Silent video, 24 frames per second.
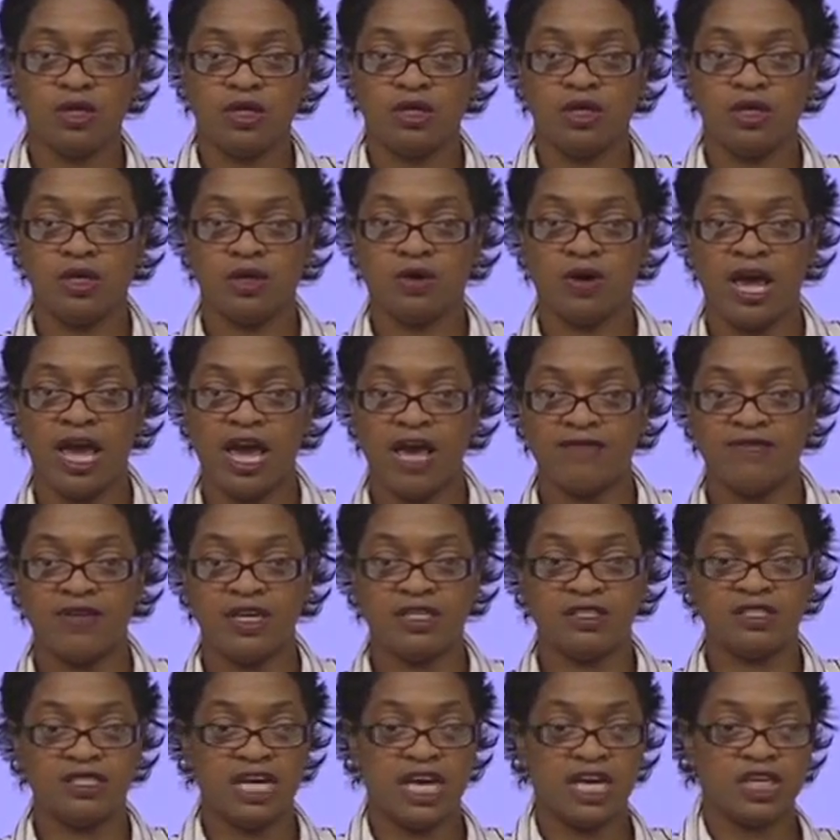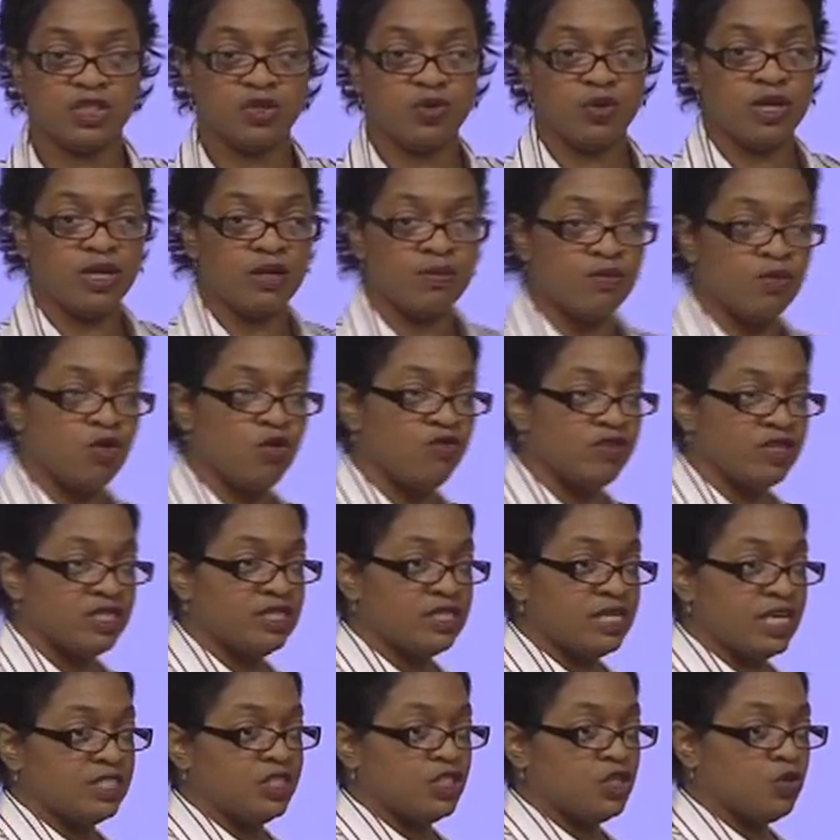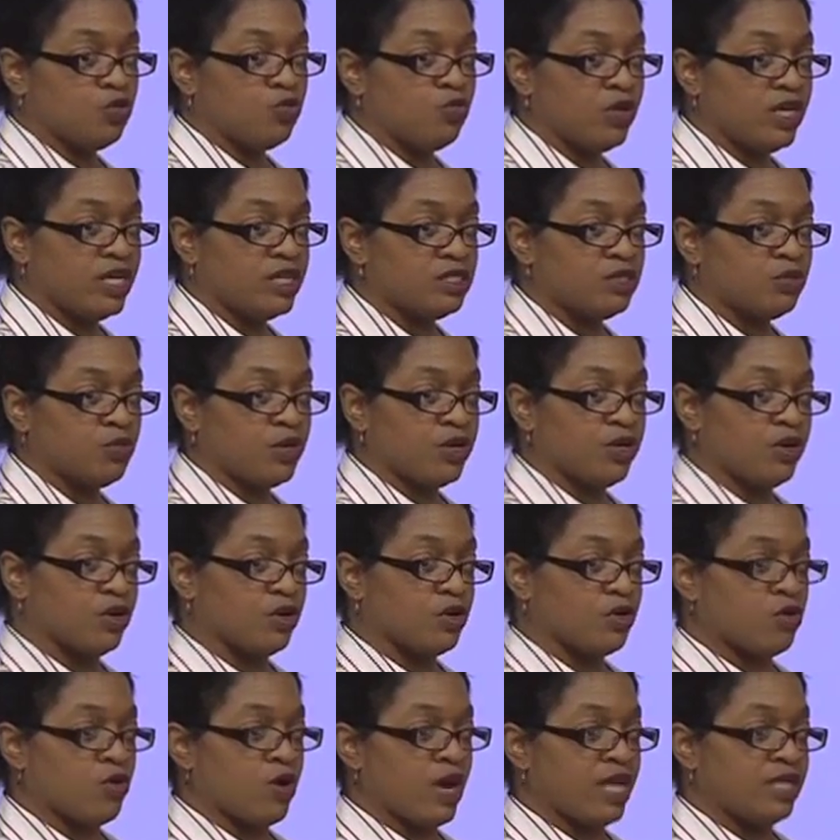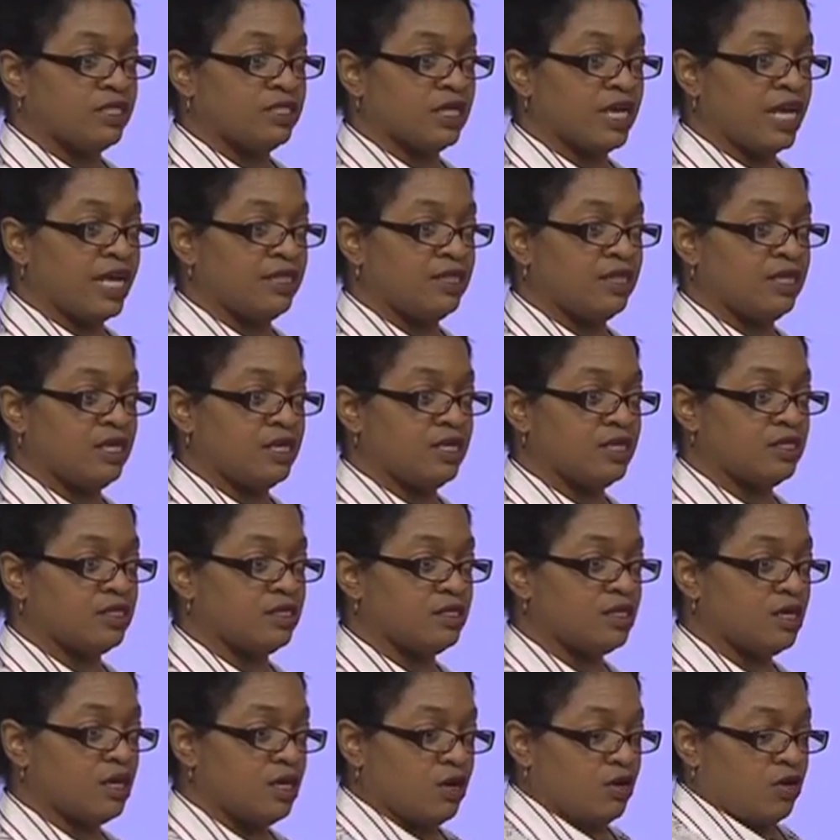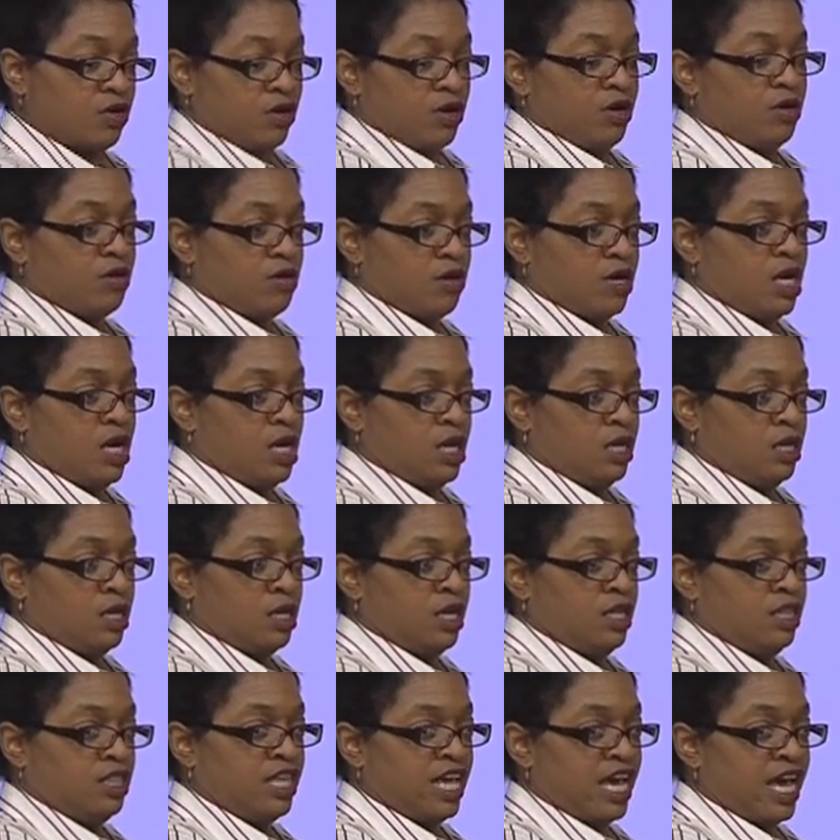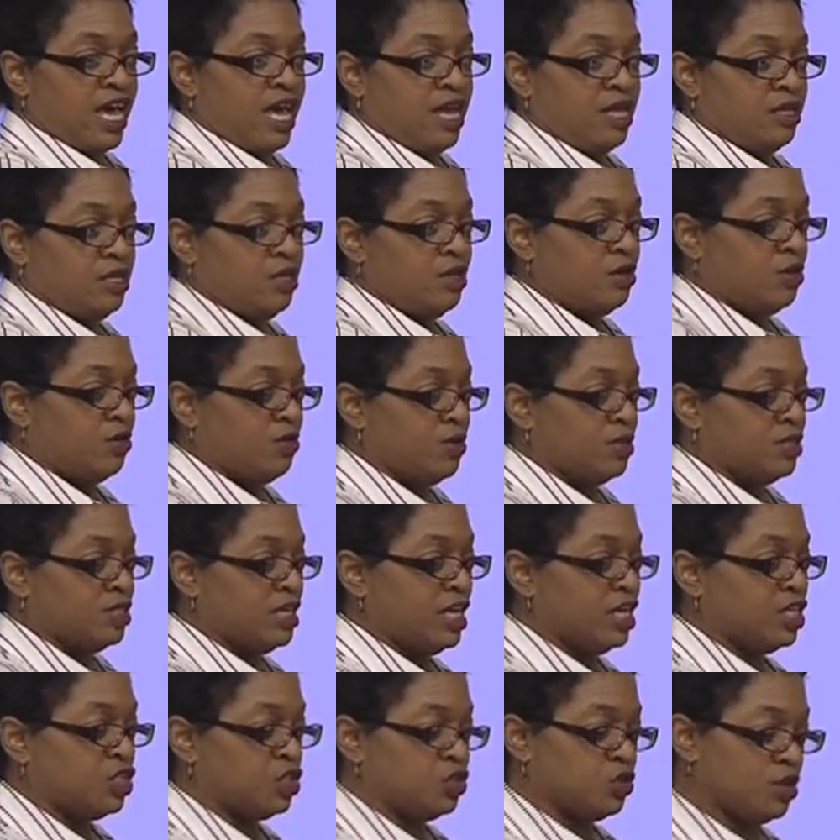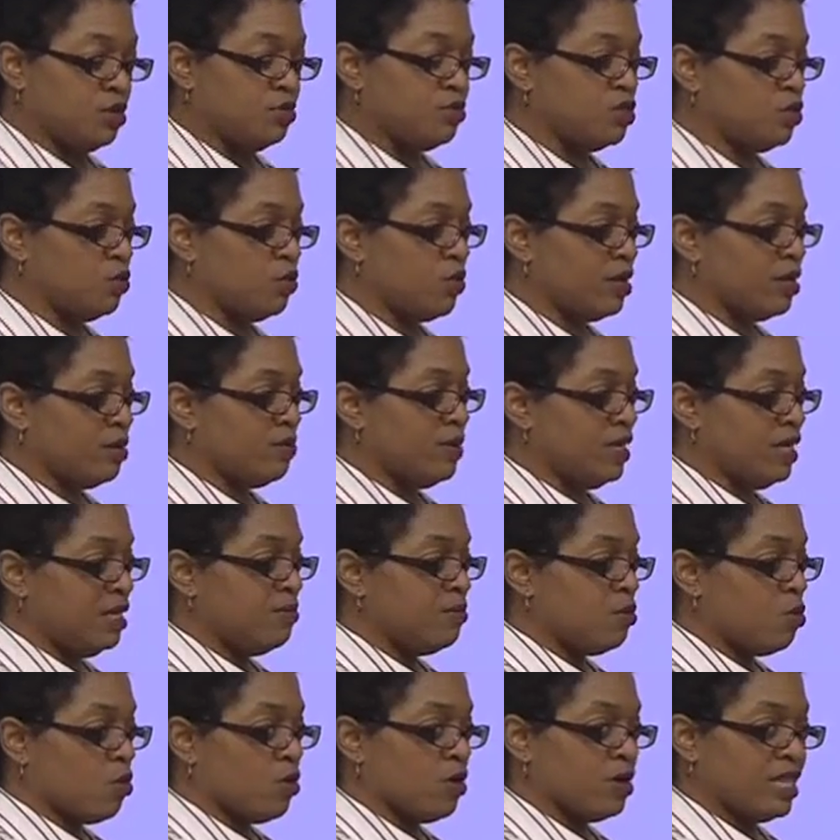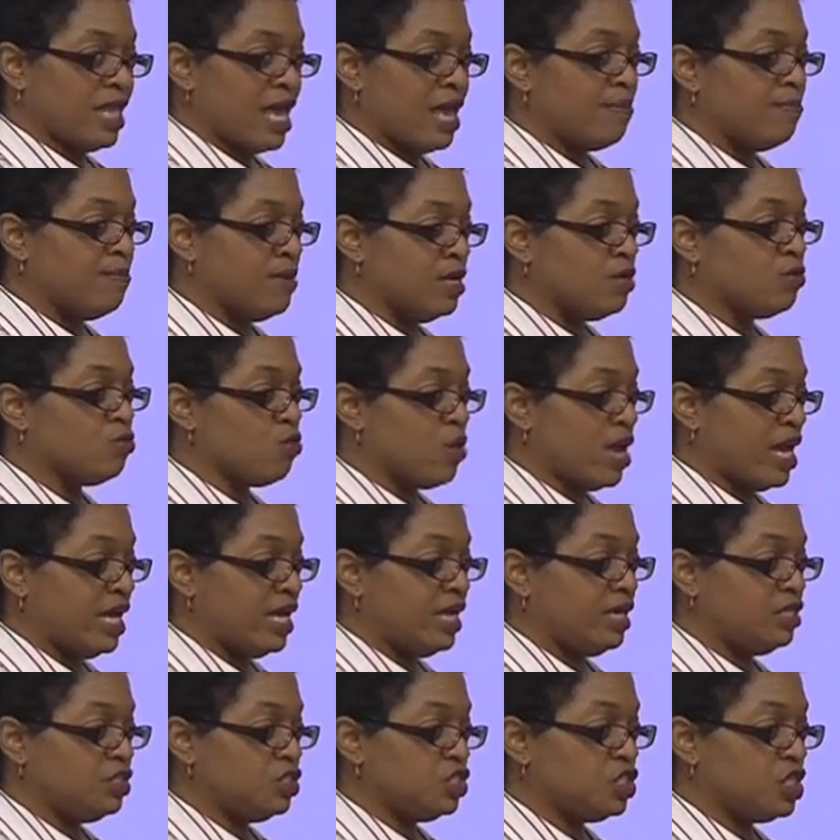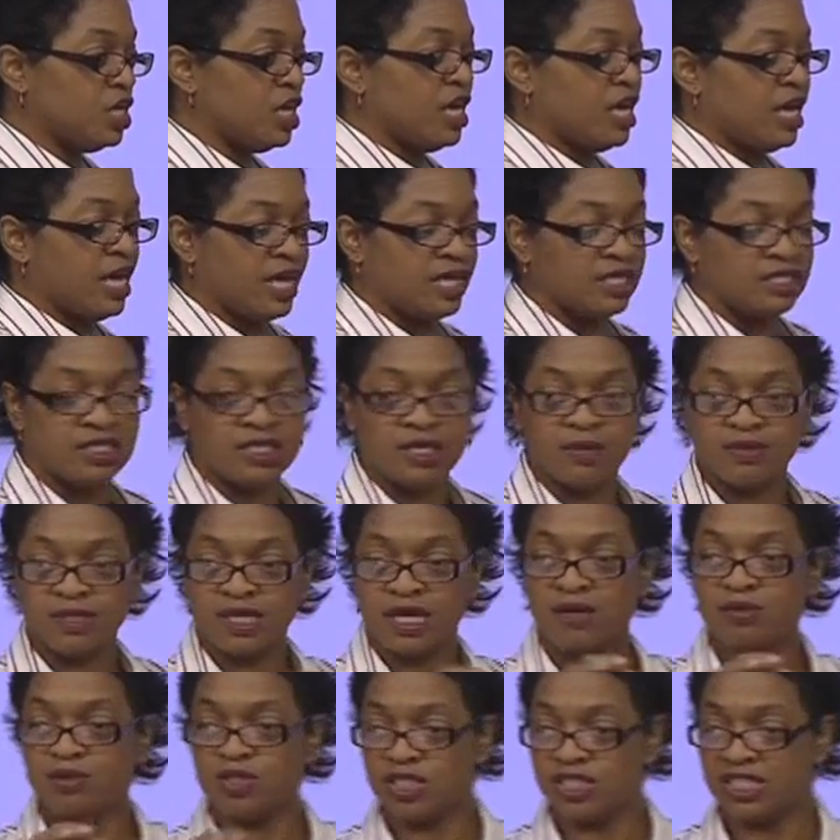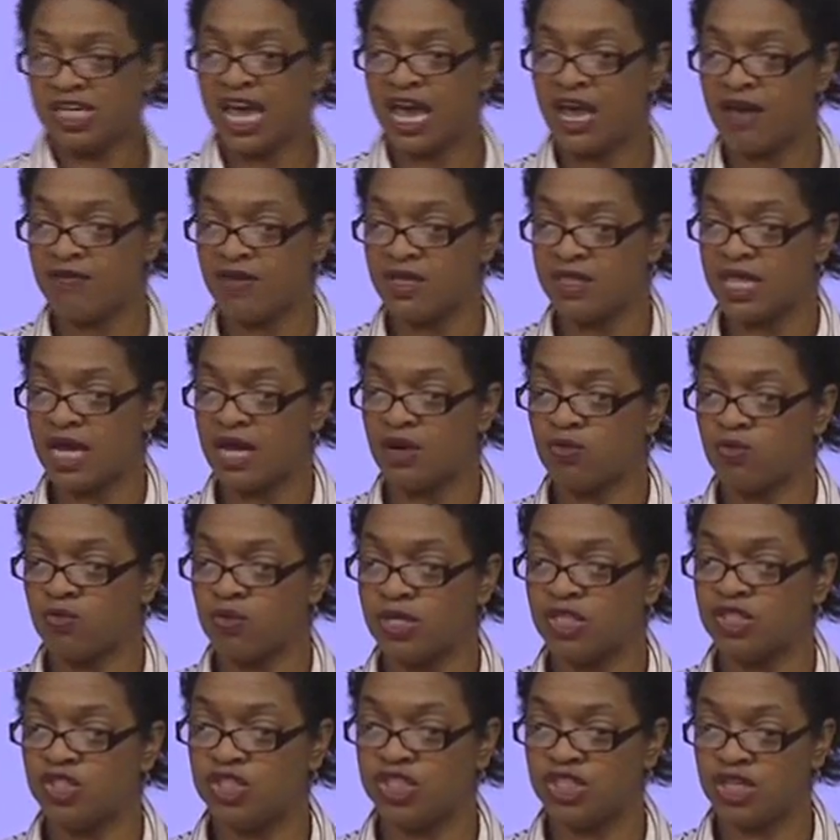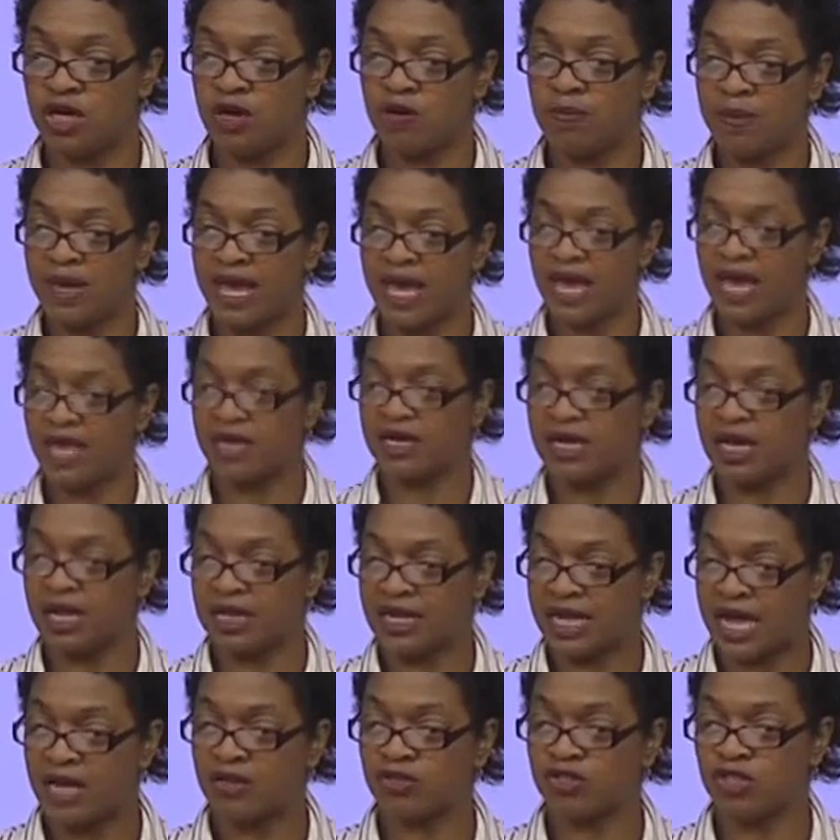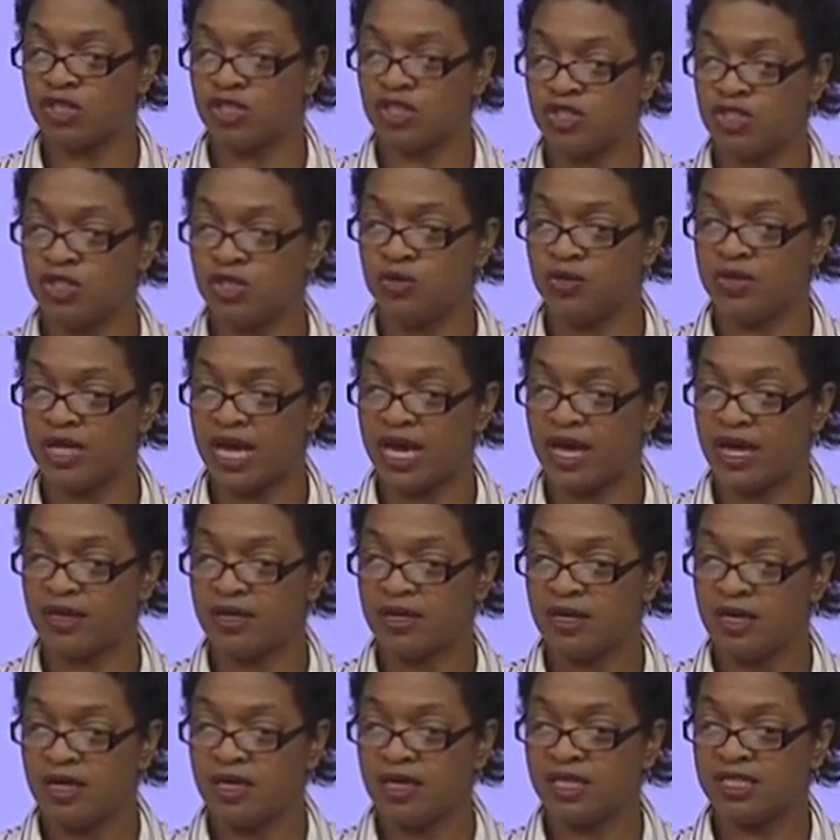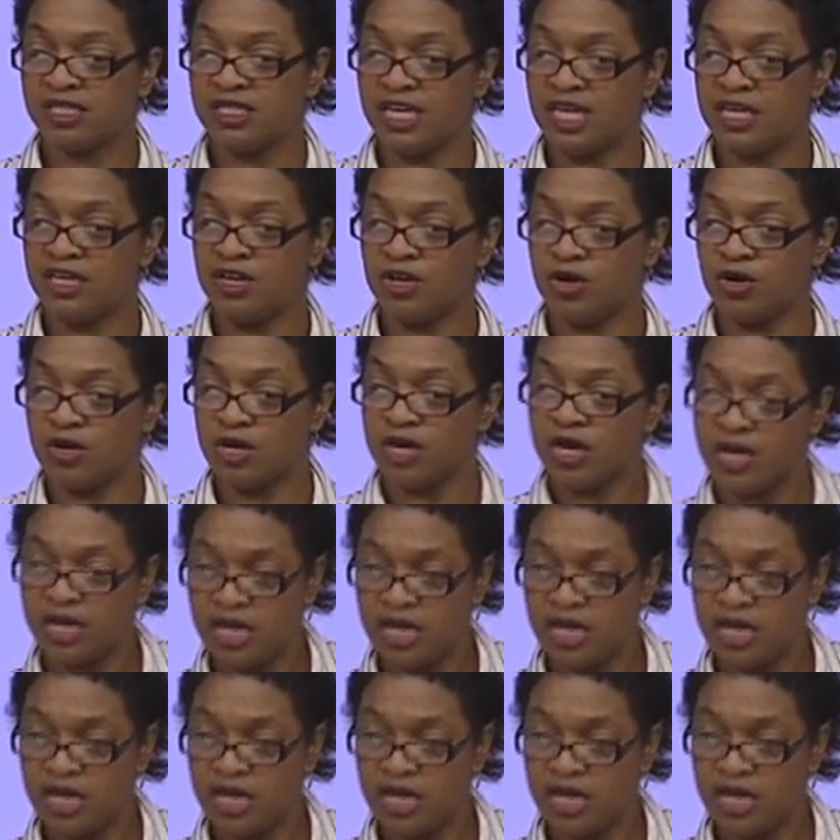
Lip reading: you know, have exaggerated movements at your wrist where you're cranked like this or you're cranked like that. You don't want the extremes. You want to be more in that mid-range. And sometimes just having that wrist gel pad allows you to do that, because then you're